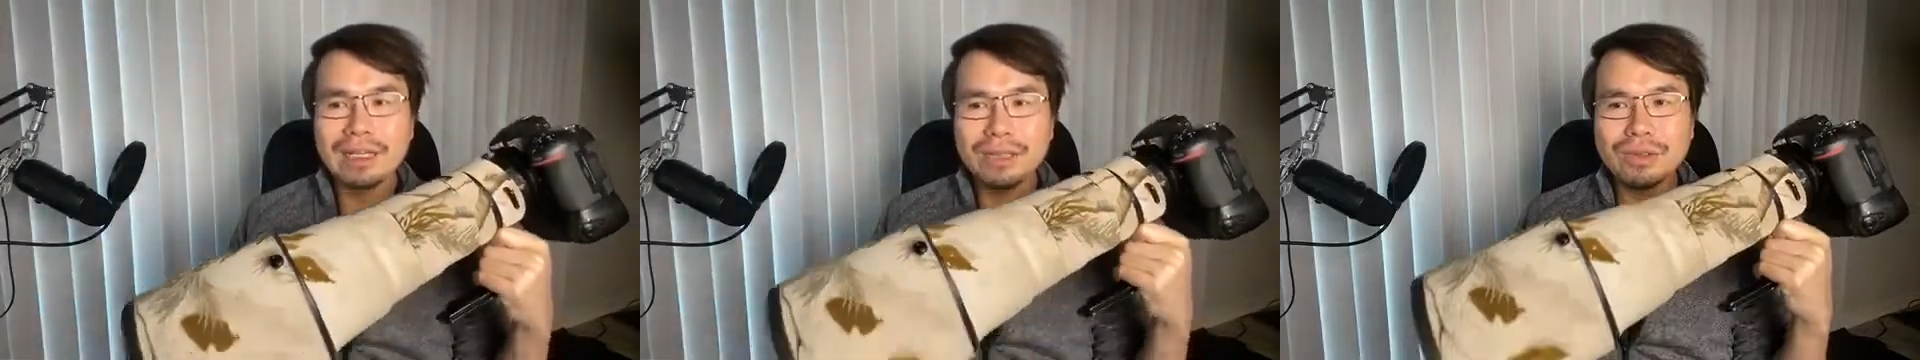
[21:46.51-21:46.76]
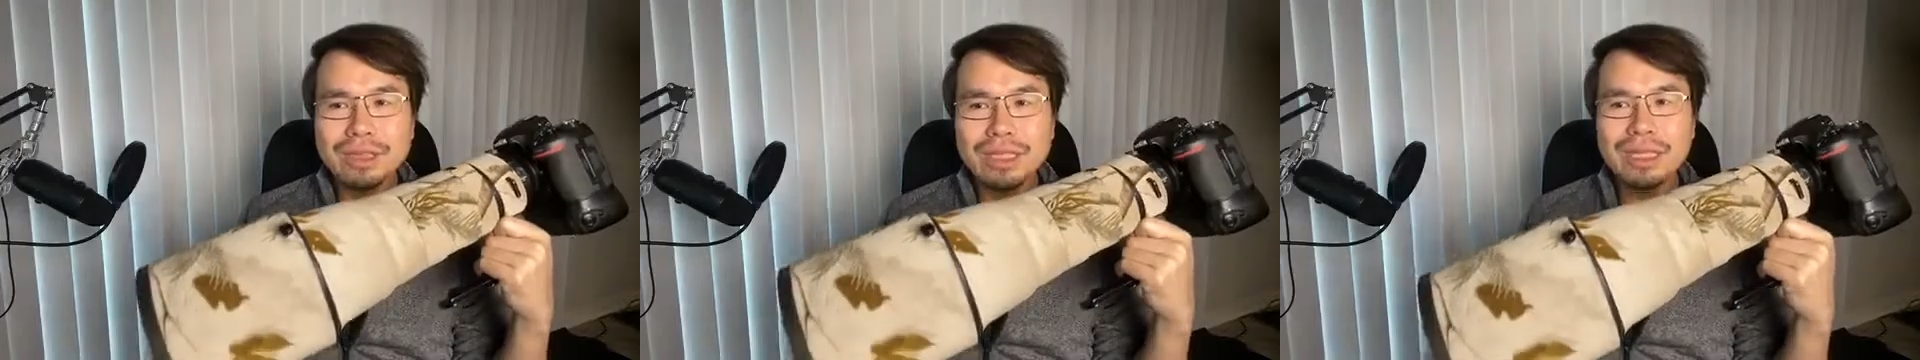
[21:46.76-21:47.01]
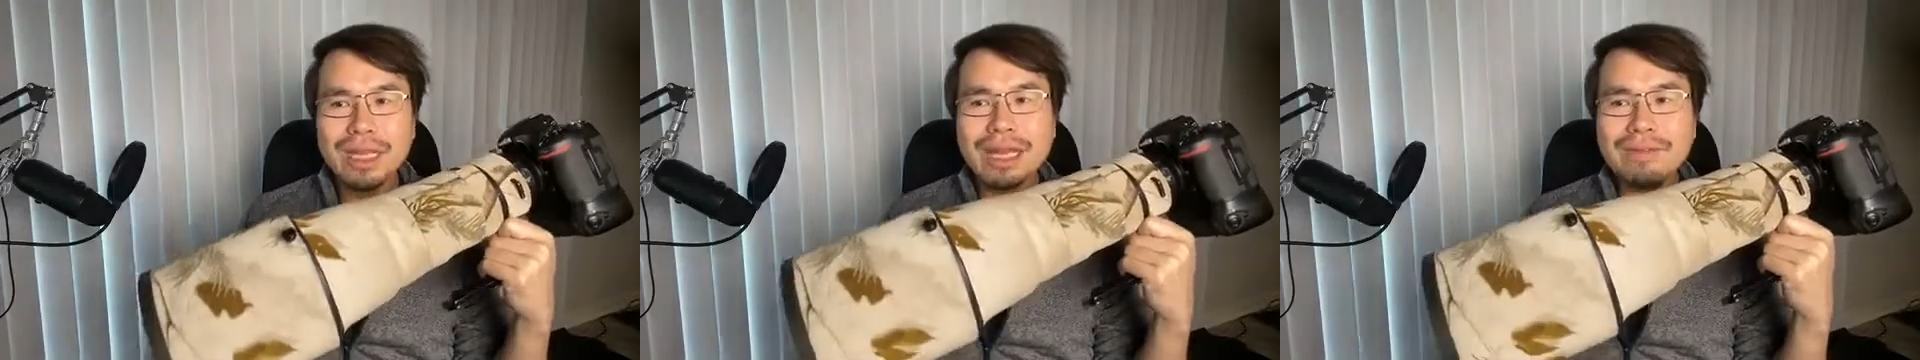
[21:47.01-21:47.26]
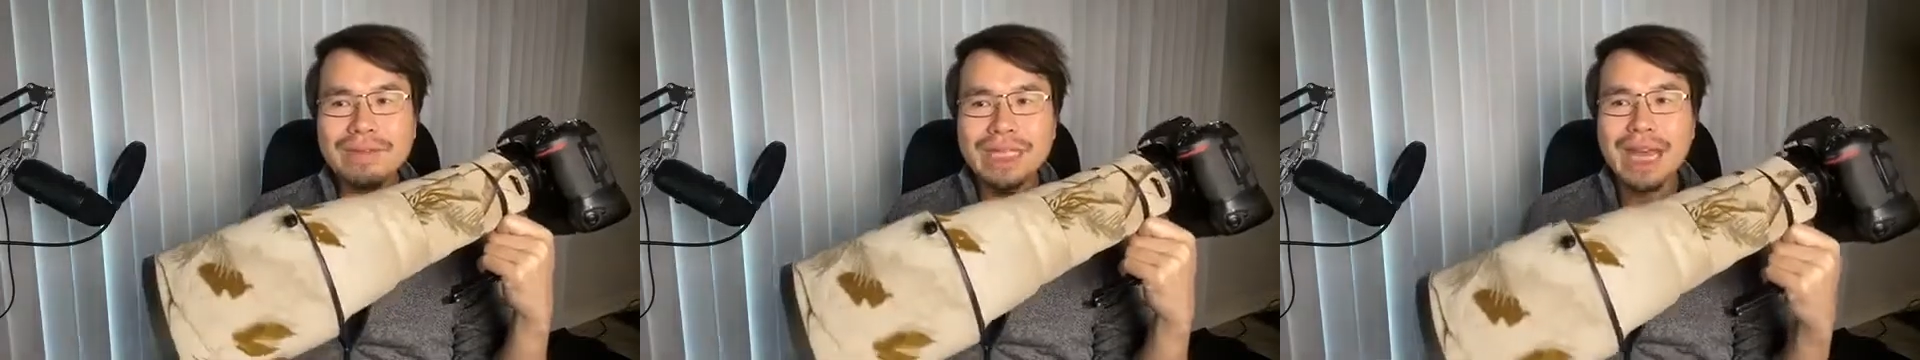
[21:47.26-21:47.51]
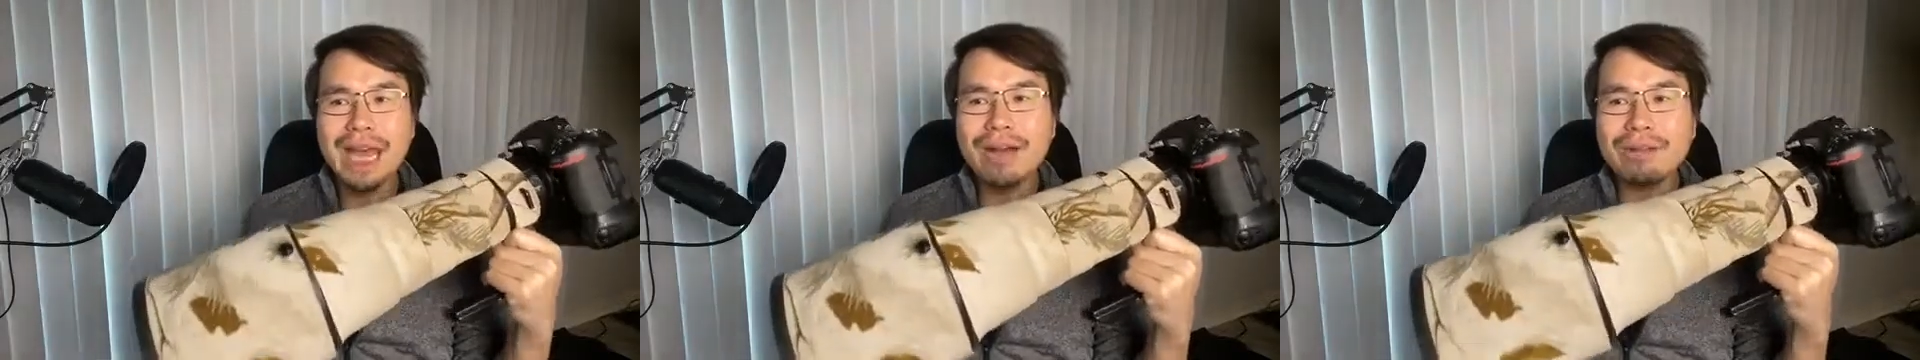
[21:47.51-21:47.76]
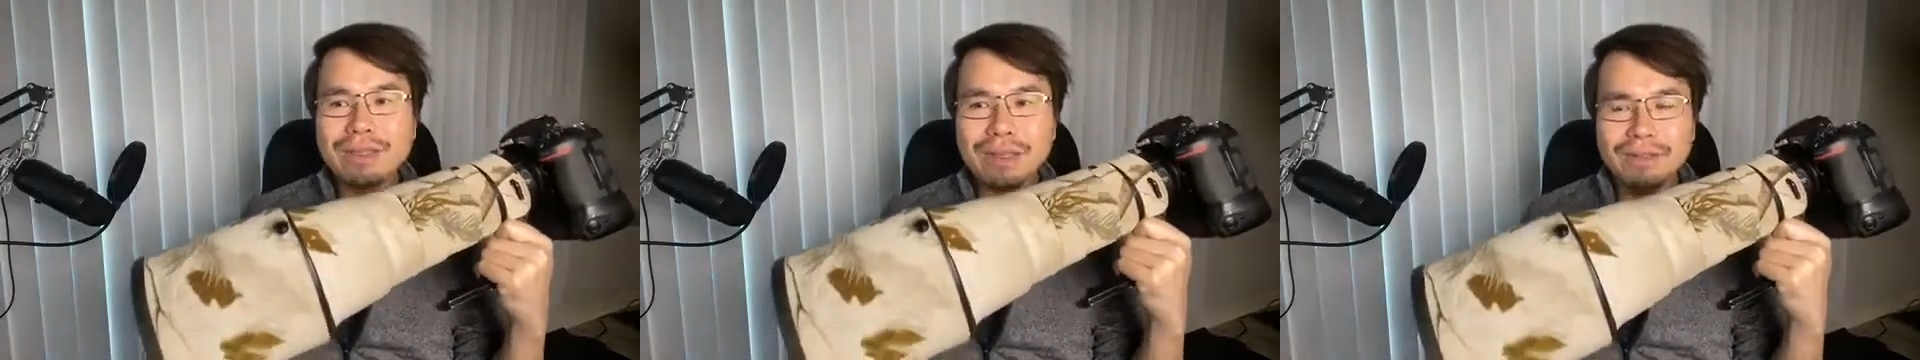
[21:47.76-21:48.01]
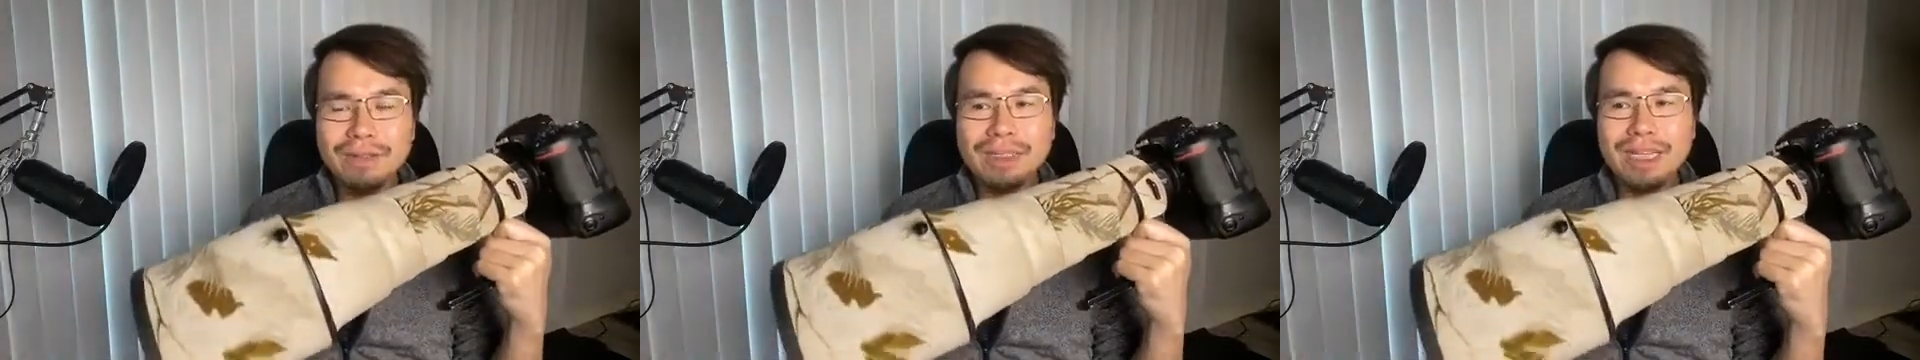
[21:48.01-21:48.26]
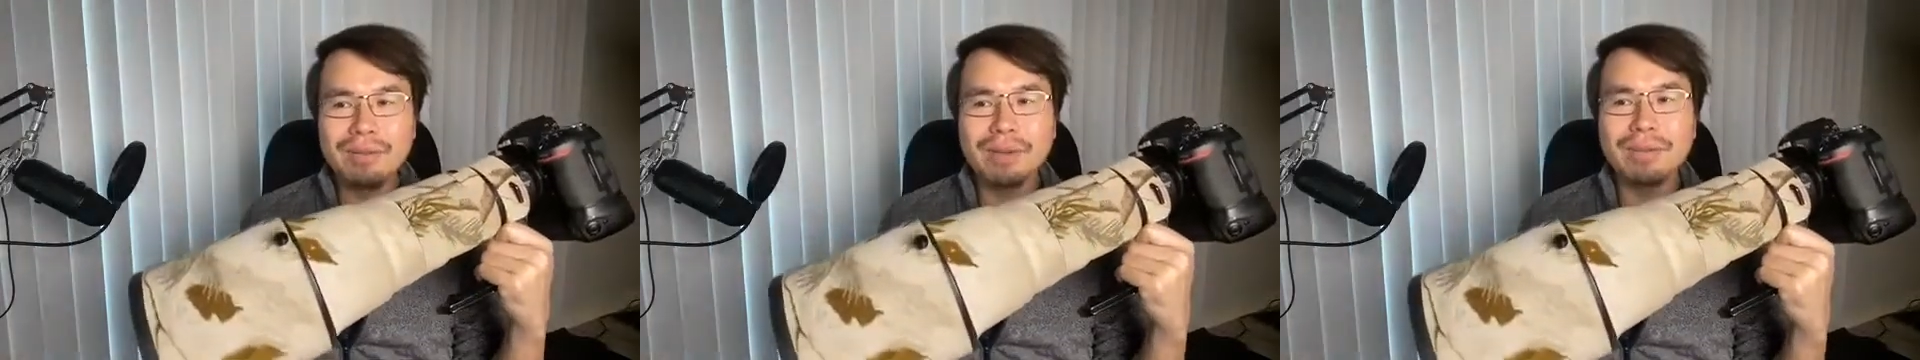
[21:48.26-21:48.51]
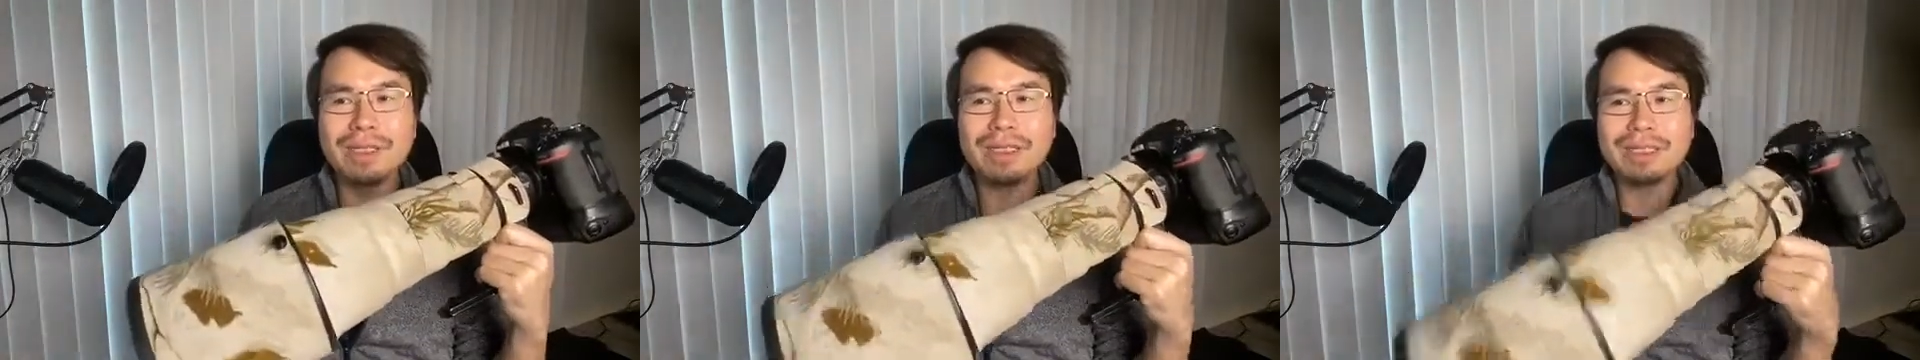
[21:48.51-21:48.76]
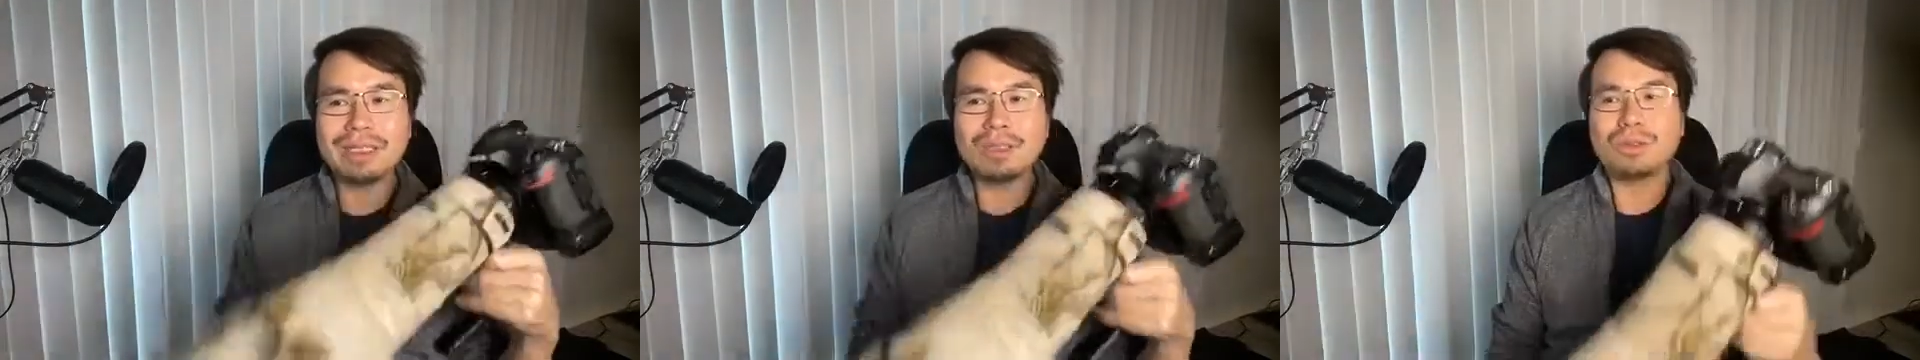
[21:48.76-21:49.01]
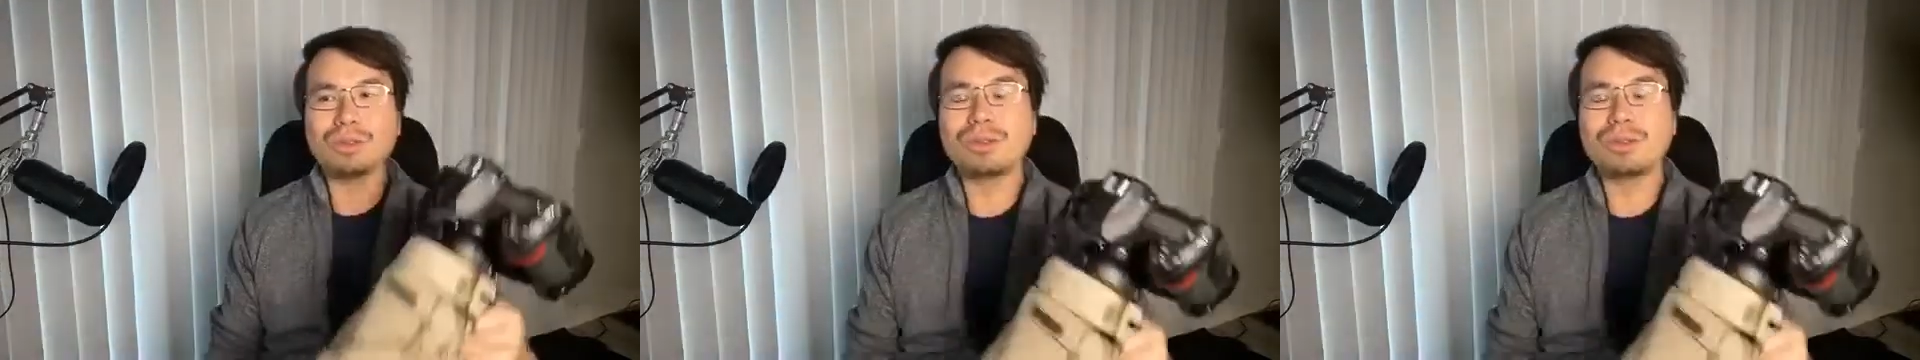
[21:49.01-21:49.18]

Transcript: you need every ounce of the capability to